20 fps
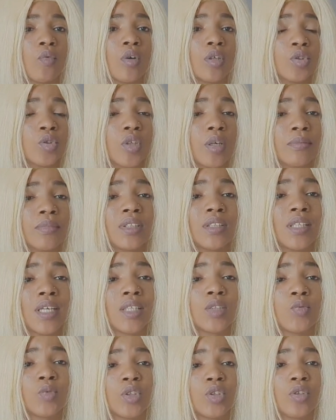but it's just
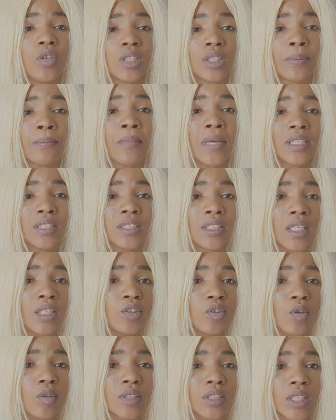going to
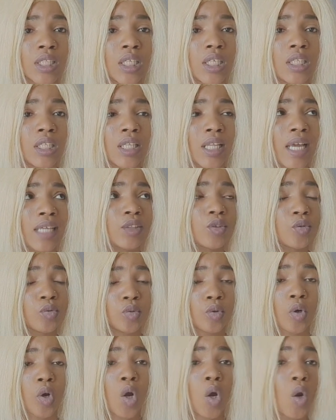moisturize your skin as
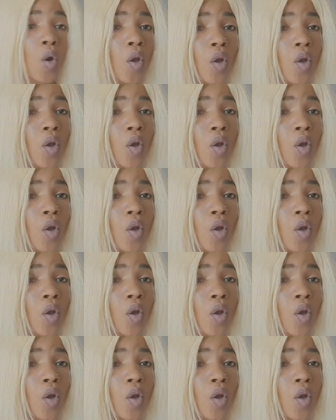well.